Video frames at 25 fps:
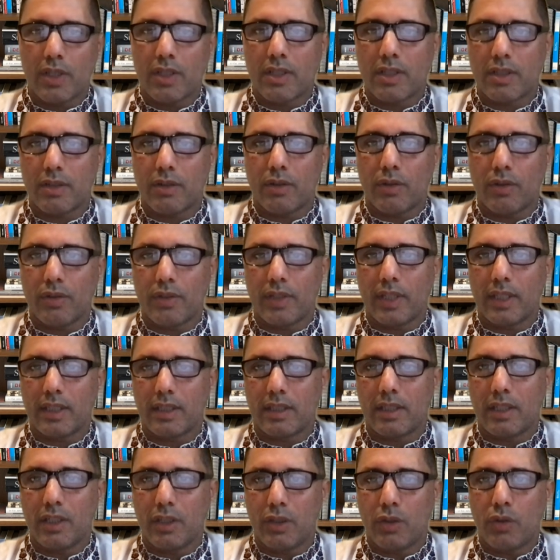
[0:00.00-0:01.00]
called that
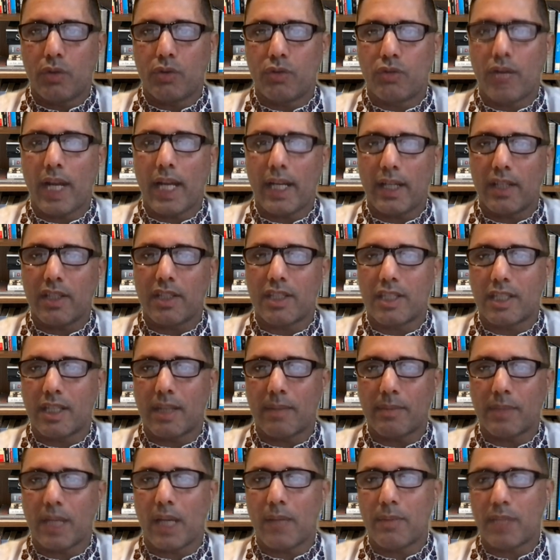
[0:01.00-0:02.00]
uh, you know, dragons
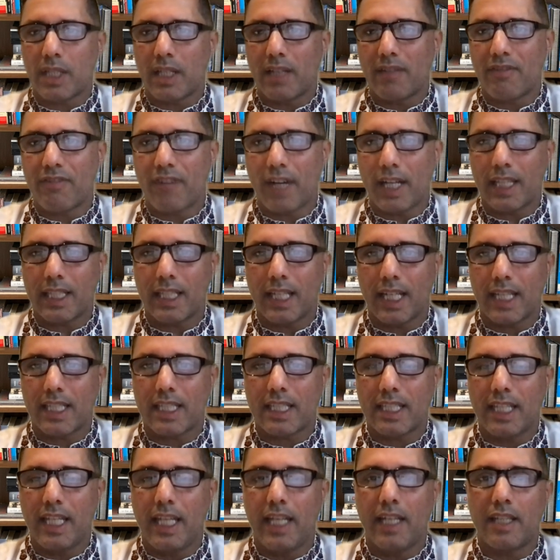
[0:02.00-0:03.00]
sometimes can fight like
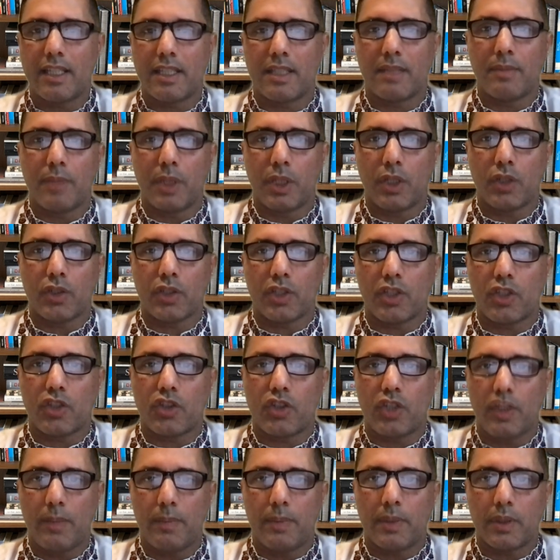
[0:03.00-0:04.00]
snakes because it's
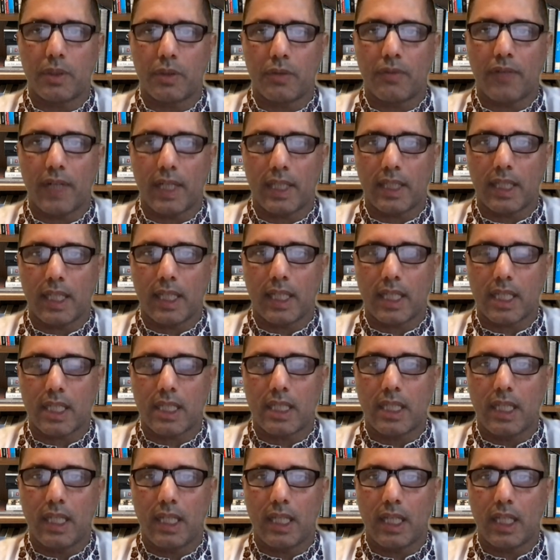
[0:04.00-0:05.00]
cheaper to fight like a
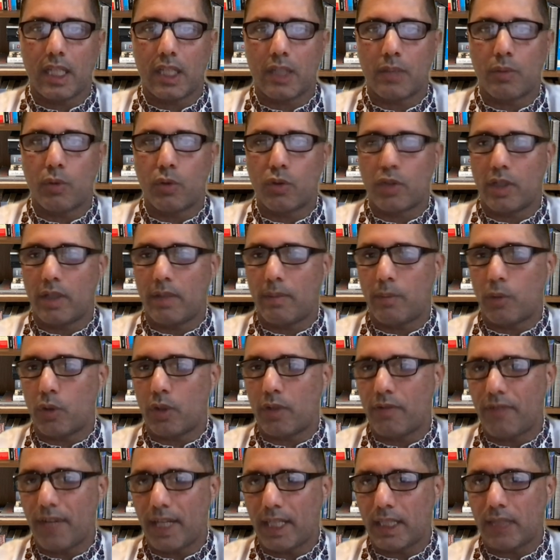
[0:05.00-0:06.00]
snake and it's more more
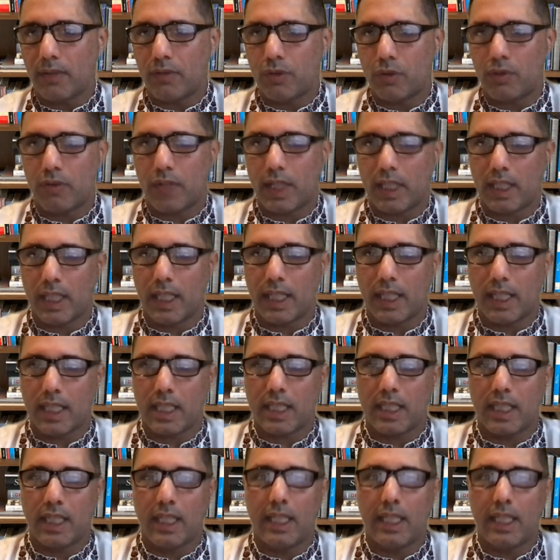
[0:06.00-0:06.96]
effective to fight like a snake.